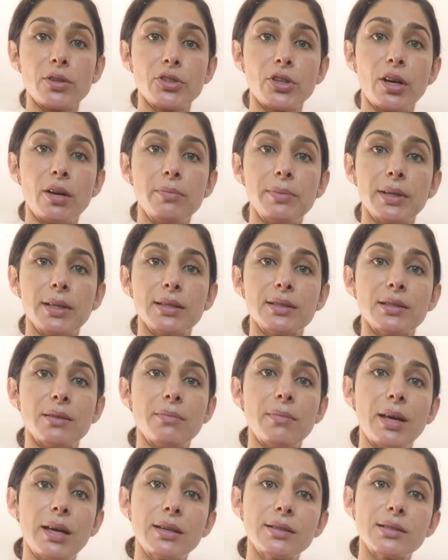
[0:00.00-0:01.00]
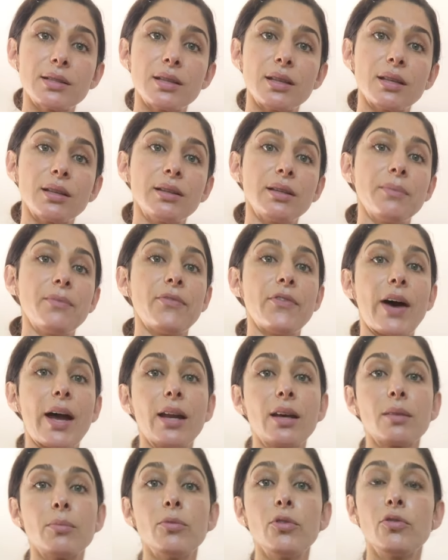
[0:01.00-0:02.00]
sha because it makes the
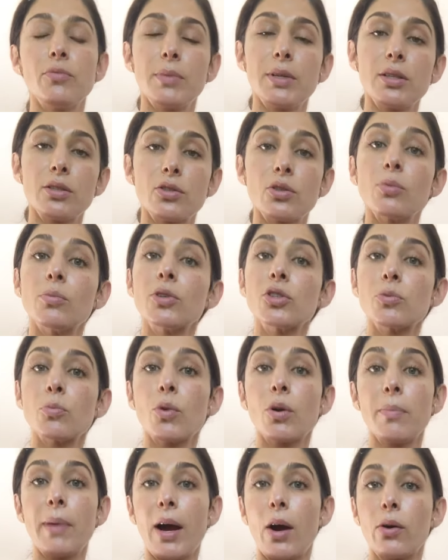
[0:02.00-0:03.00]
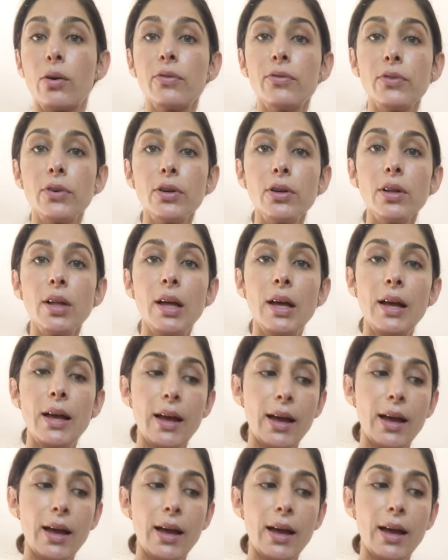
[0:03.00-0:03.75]
lymphatic movement so much more powerful,